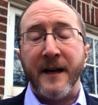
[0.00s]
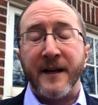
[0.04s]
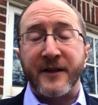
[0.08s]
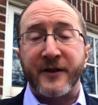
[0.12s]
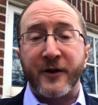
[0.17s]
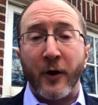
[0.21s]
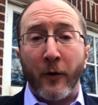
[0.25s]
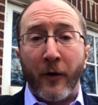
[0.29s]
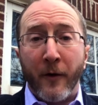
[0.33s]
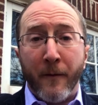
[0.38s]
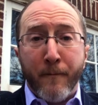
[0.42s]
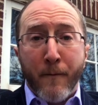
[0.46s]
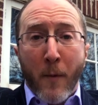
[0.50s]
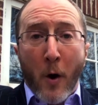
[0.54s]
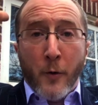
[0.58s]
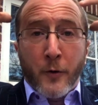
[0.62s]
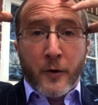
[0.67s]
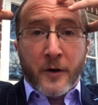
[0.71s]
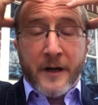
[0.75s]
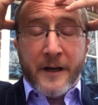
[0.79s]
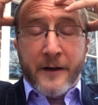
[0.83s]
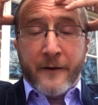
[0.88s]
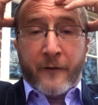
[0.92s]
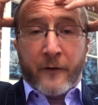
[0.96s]
So the
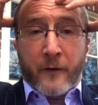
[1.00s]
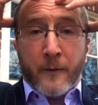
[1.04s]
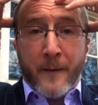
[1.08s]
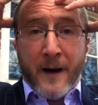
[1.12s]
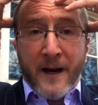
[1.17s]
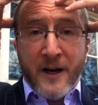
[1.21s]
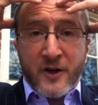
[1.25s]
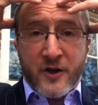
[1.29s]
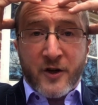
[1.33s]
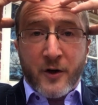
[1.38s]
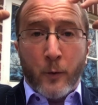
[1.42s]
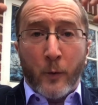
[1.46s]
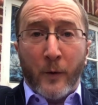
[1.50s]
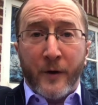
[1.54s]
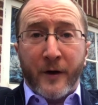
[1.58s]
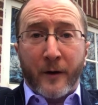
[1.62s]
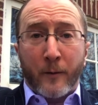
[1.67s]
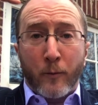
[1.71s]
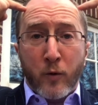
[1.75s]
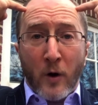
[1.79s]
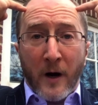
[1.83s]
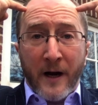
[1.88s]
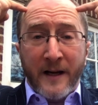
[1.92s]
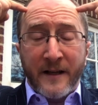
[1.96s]
motor information, when your
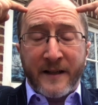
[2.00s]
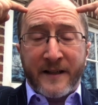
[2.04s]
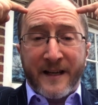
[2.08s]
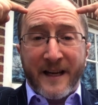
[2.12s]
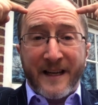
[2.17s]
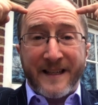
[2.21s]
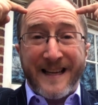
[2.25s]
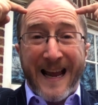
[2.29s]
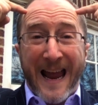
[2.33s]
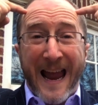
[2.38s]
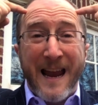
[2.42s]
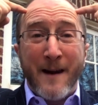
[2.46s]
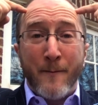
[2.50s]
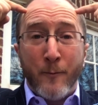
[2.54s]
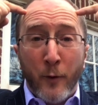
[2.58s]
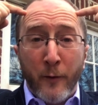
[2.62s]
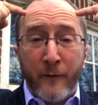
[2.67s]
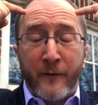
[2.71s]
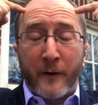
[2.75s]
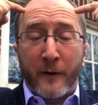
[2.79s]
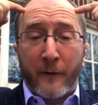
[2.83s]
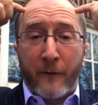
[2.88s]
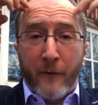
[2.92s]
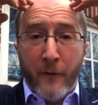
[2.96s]
brain says, hey,
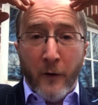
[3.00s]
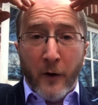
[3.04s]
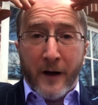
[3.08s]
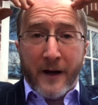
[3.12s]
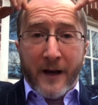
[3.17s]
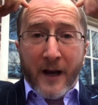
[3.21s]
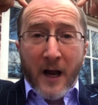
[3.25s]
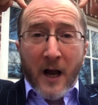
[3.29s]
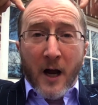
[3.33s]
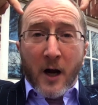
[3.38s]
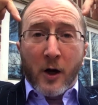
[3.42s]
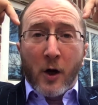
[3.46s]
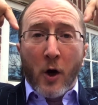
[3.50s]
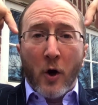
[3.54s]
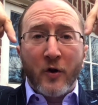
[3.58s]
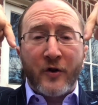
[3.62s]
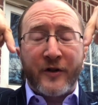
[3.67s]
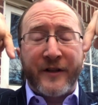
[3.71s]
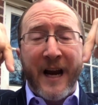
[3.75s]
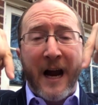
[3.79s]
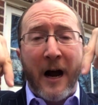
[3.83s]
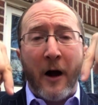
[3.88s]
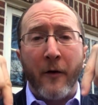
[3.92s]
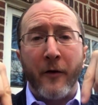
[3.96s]
move your foot,
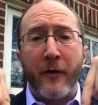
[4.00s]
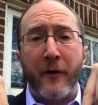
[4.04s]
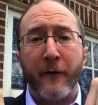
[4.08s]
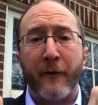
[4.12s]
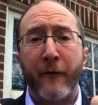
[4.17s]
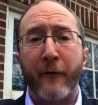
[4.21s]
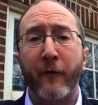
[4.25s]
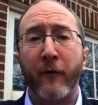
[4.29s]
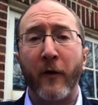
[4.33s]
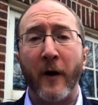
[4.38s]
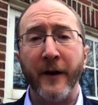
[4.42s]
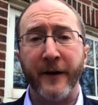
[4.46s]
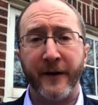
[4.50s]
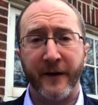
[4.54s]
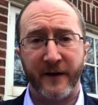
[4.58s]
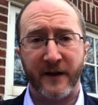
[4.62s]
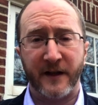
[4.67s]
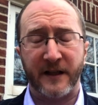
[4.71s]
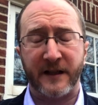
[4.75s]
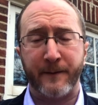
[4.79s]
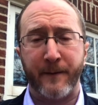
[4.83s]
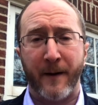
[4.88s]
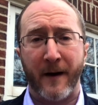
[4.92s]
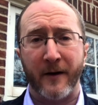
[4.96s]
goes down the front of
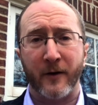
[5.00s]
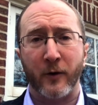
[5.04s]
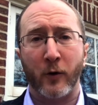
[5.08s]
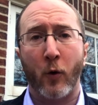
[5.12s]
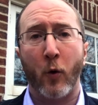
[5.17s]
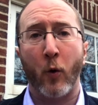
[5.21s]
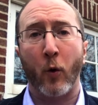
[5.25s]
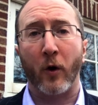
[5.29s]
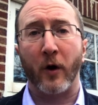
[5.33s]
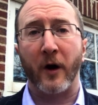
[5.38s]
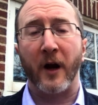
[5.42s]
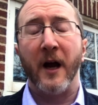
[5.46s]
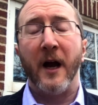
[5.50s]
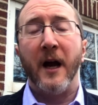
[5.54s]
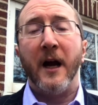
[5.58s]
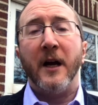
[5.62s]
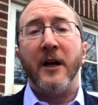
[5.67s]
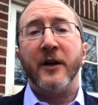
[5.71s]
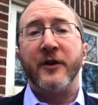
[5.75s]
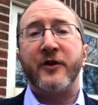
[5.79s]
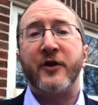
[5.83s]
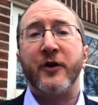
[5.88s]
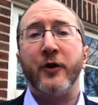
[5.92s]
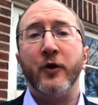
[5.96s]
the spinal cord
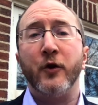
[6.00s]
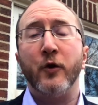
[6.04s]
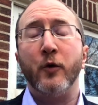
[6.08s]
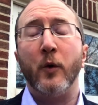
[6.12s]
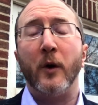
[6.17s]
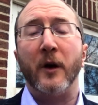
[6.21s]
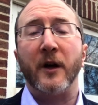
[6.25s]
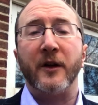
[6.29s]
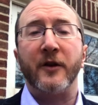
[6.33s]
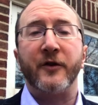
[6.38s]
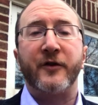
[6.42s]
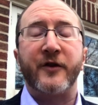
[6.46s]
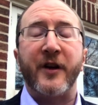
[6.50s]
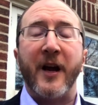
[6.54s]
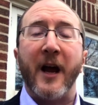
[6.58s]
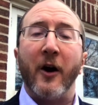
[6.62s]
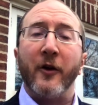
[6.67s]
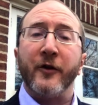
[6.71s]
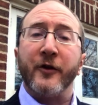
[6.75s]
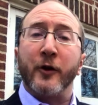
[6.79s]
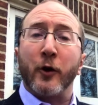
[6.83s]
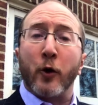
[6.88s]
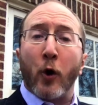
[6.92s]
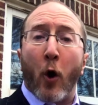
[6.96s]
to
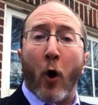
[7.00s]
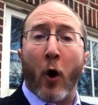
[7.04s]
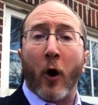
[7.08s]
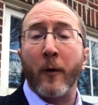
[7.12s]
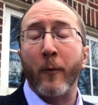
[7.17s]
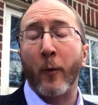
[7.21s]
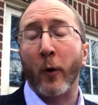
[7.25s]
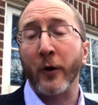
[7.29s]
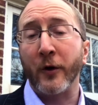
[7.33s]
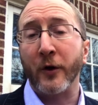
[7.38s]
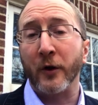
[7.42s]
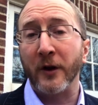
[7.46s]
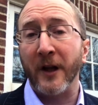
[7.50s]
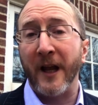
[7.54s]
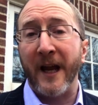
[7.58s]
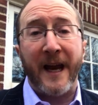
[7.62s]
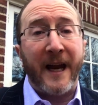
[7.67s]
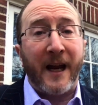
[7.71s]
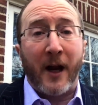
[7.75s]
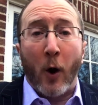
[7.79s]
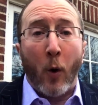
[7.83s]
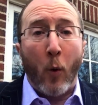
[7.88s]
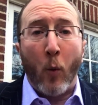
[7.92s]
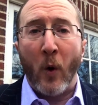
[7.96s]
tell your arm or your
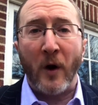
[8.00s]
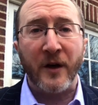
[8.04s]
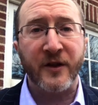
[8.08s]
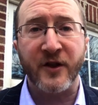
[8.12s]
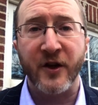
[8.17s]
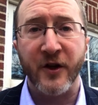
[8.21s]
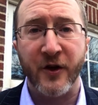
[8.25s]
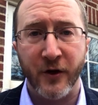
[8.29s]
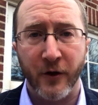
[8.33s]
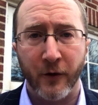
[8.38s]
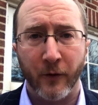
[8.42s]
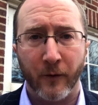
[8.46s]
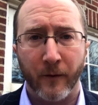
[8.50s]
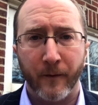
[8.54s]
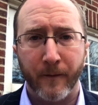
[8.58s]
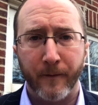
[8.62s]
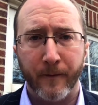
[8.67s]
leg what to do.